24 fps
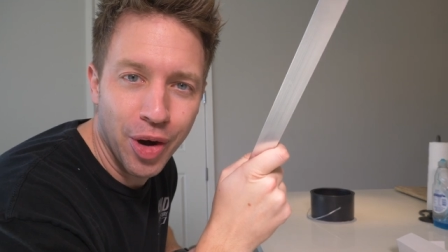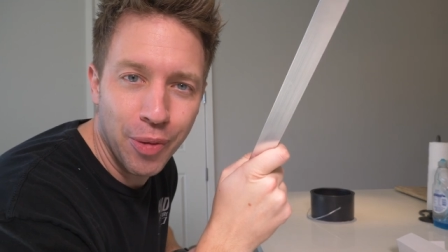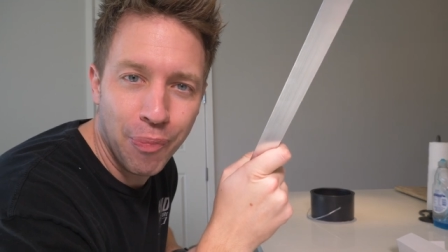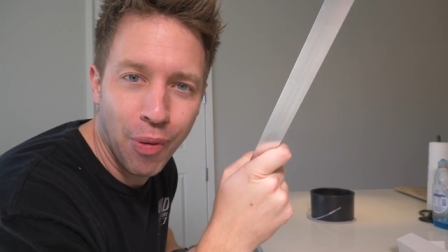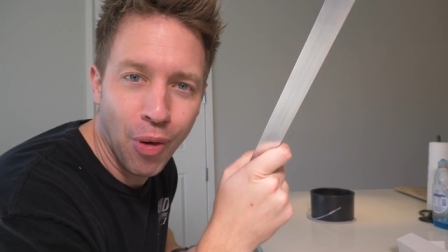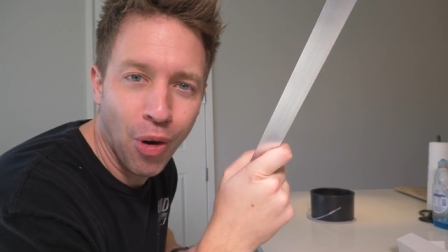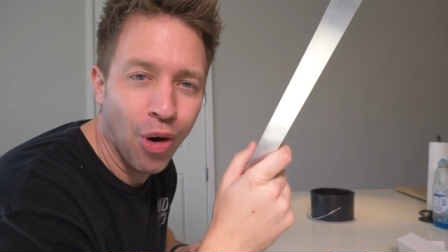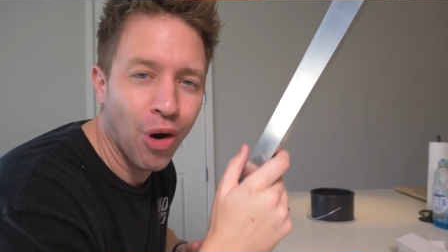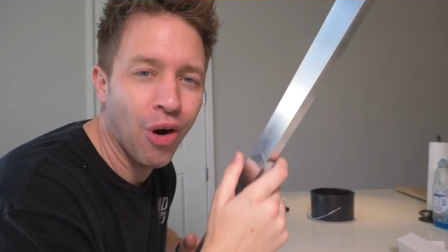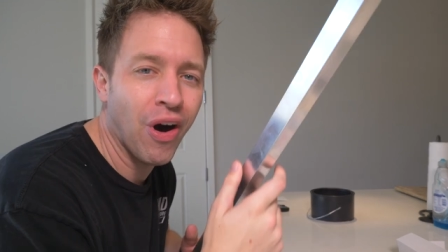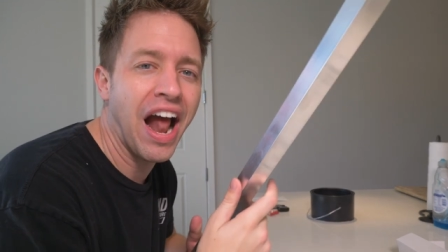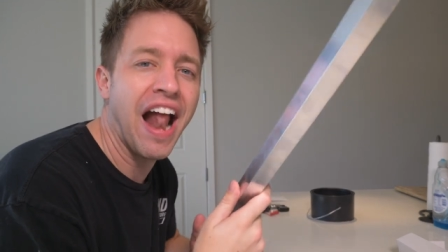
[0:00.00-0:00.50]
our
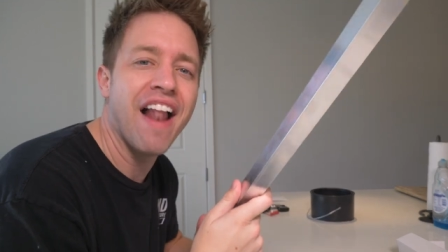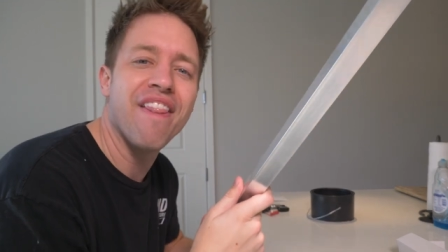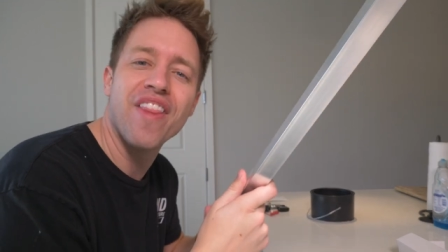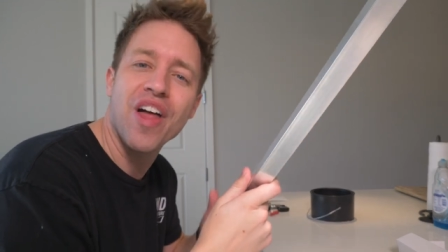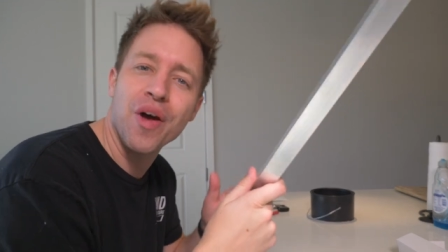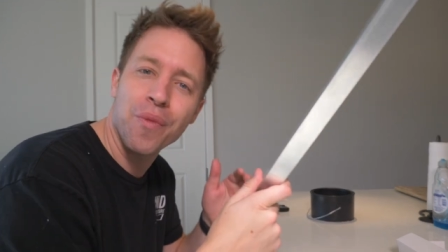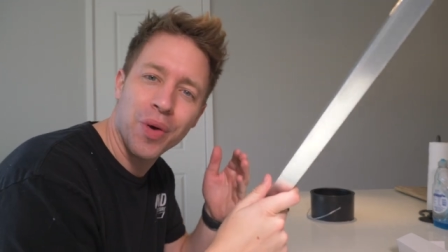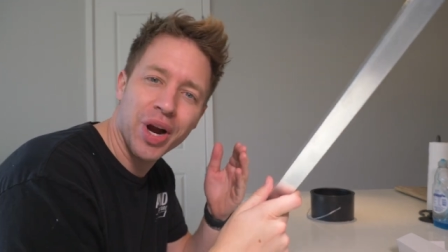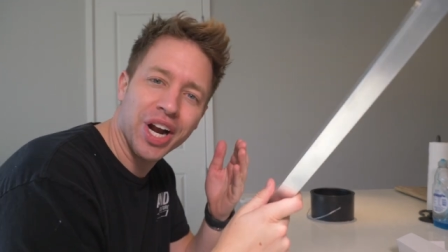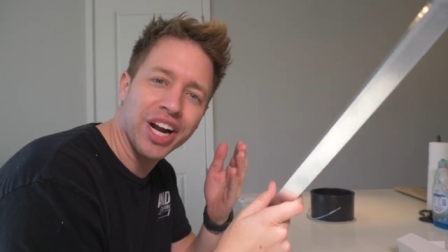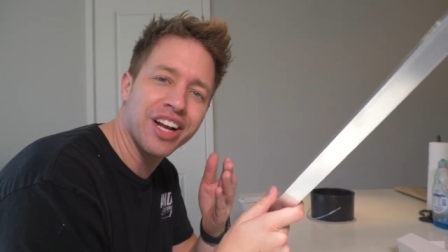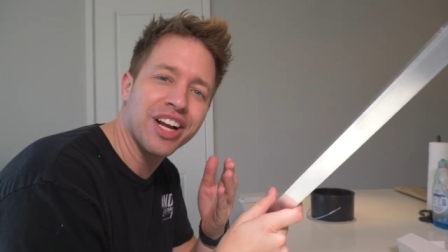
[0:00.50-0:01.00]
pole, and
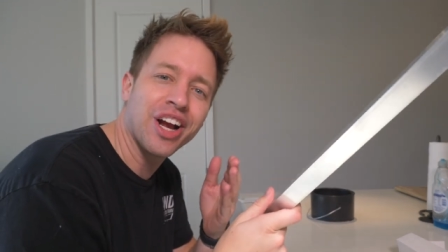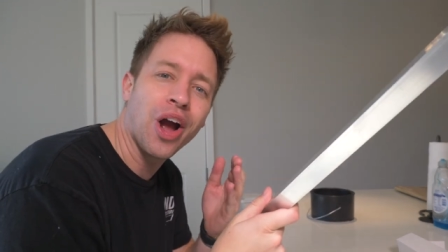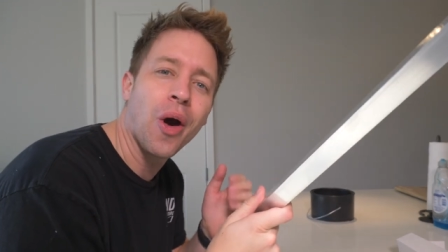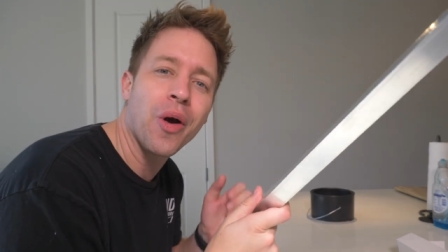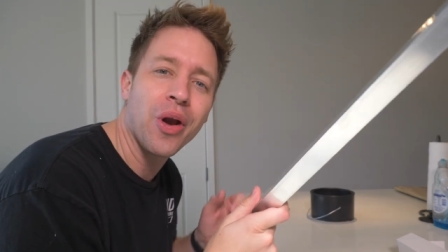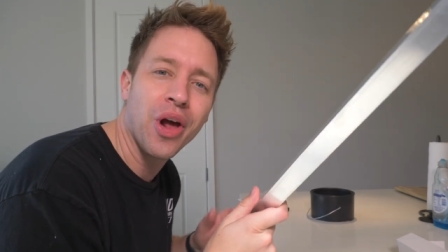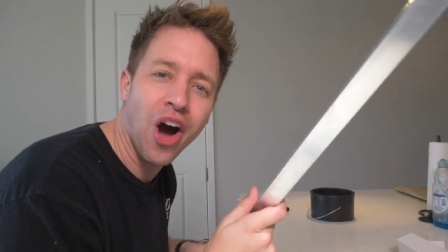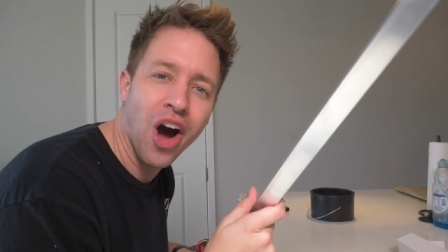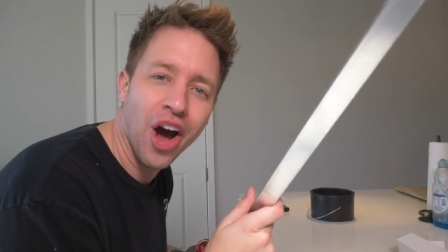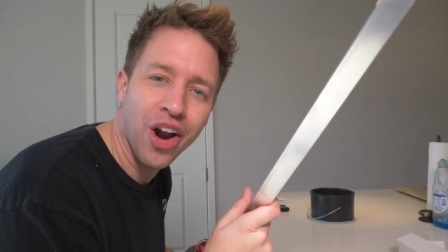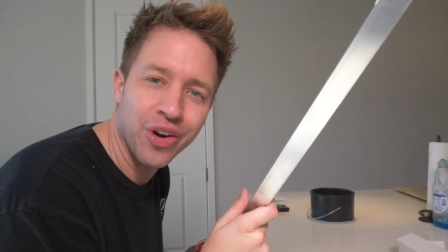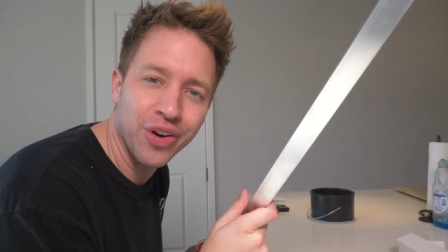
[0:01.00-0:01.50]
then we're gonna go
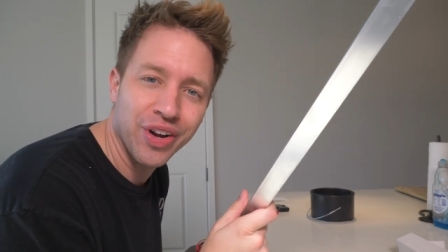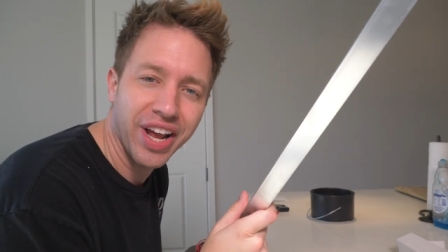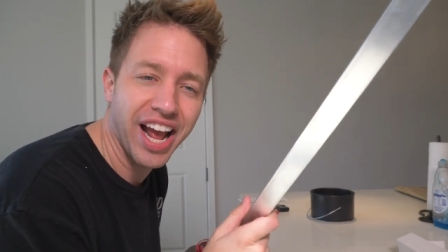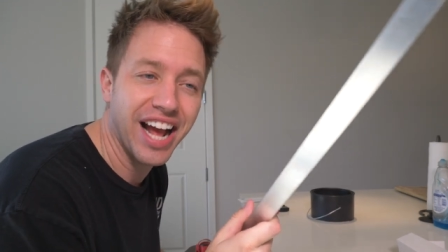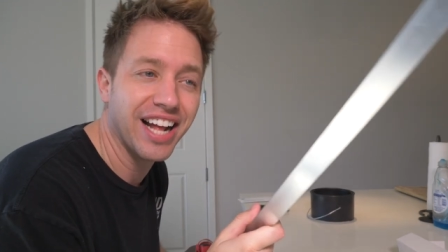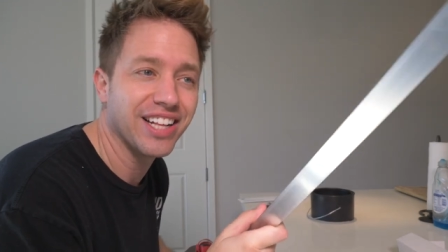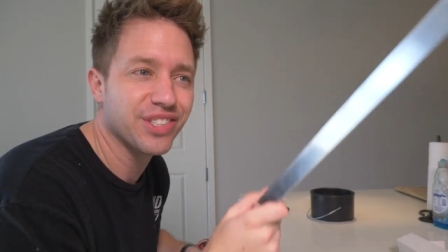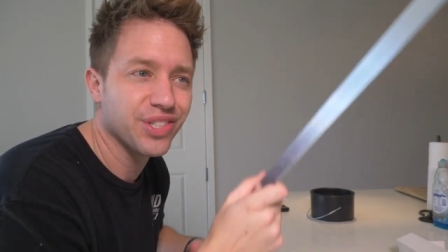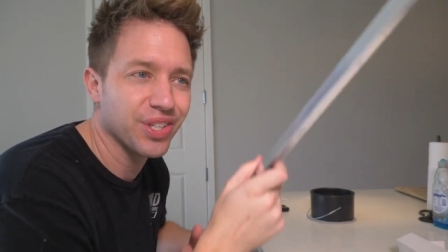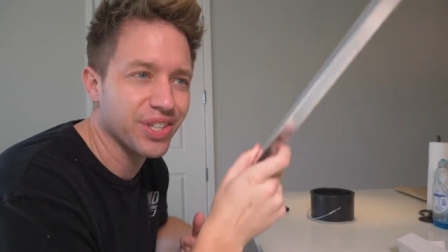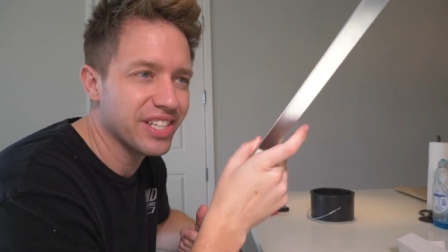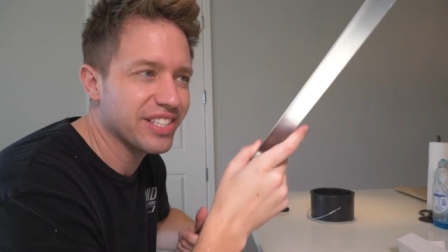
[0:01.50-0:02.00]
to
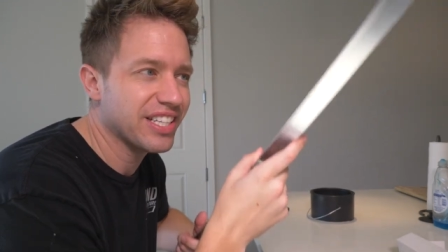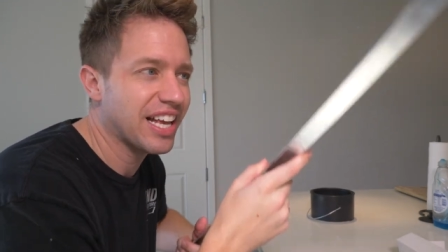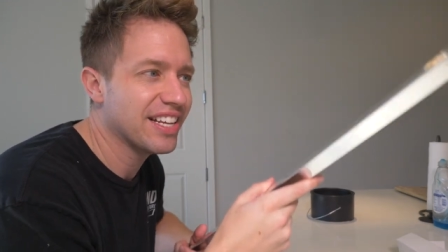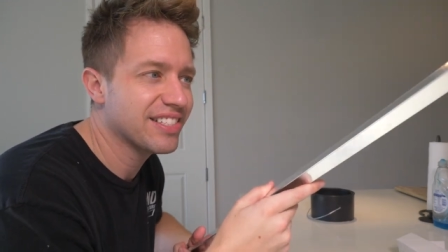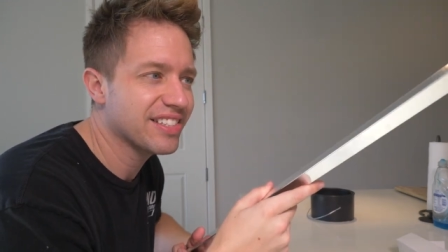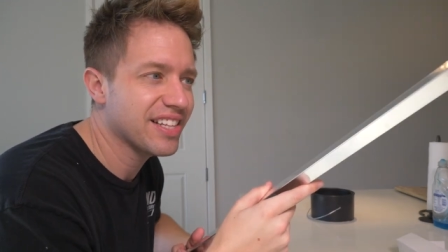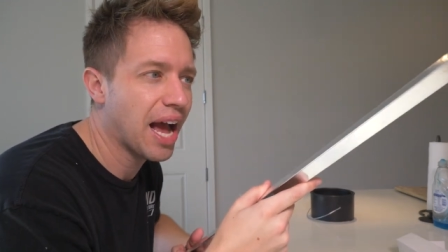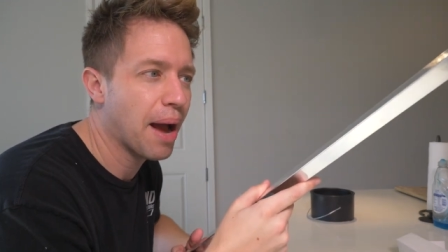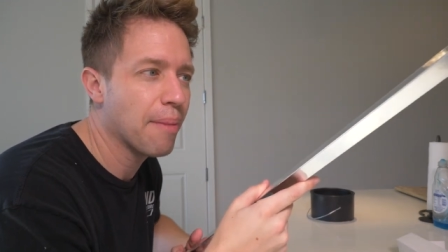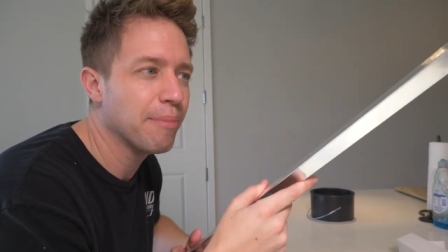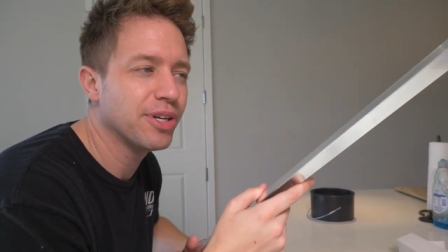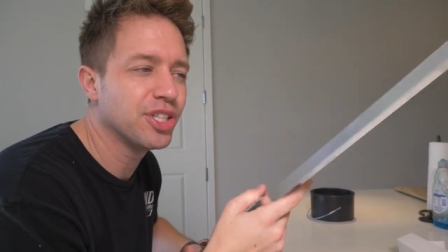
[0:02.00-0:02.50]
AutoCAD, so this
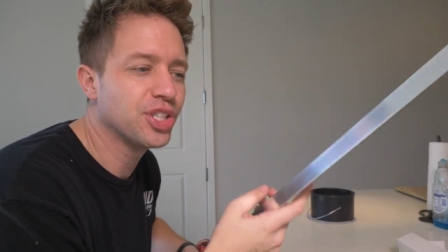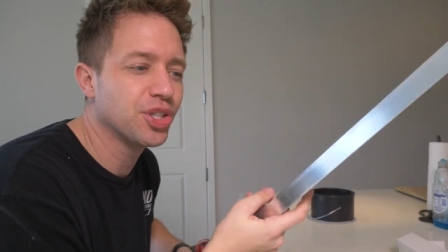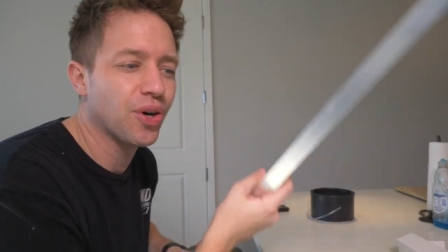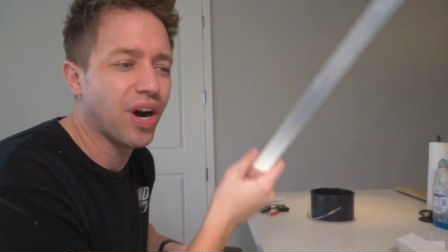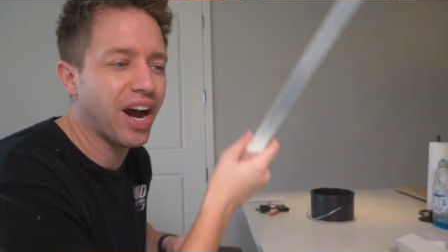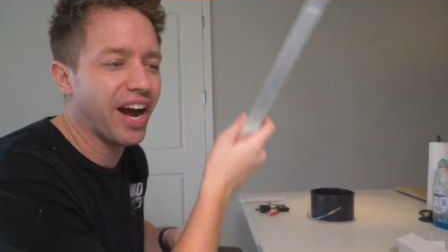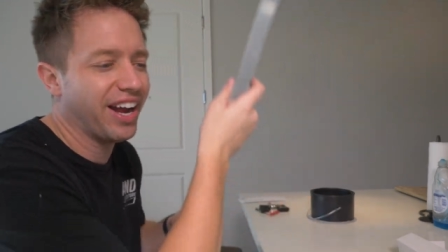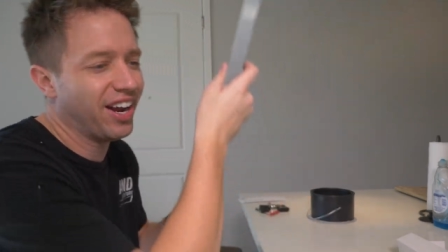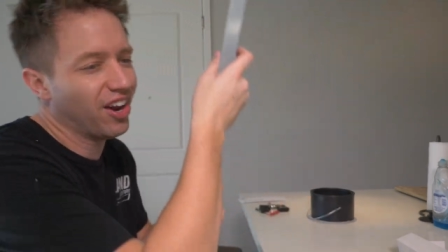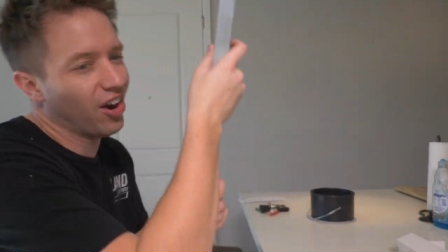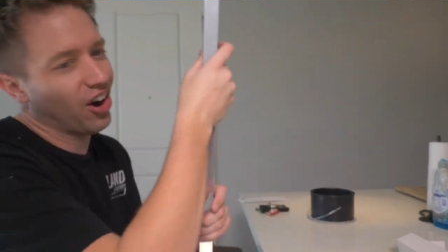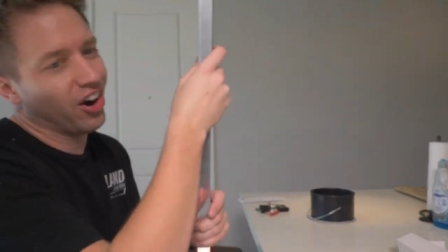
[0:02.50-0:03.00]
has time to
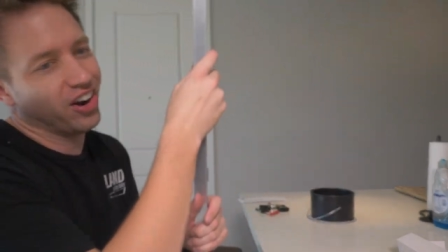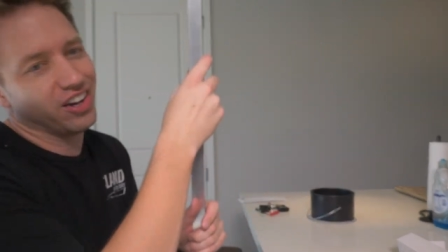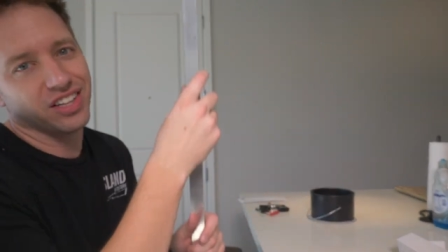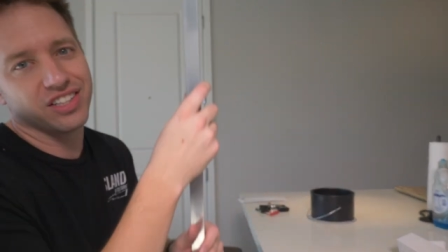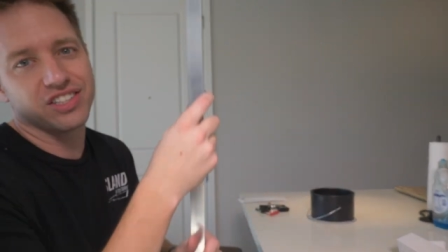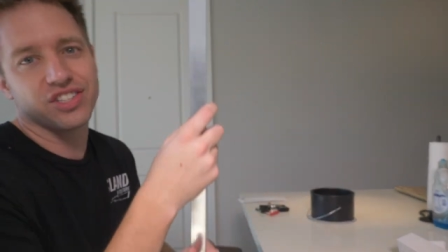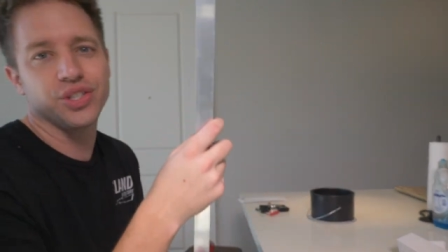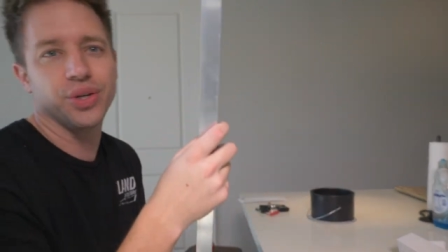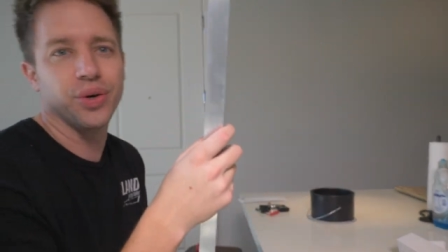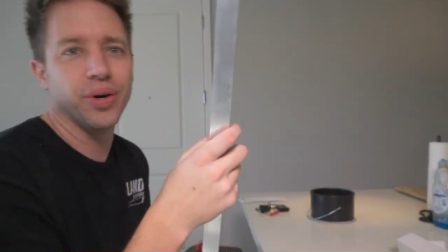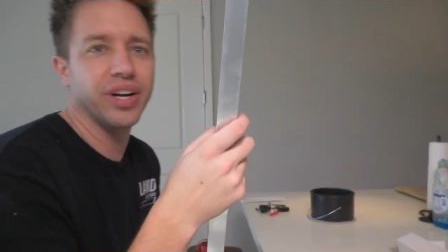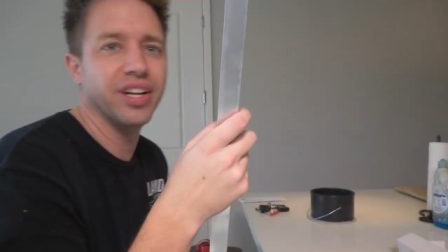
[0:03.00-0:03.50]
dry. All right,
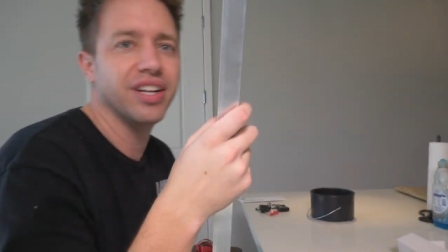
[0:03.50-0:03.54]
let's do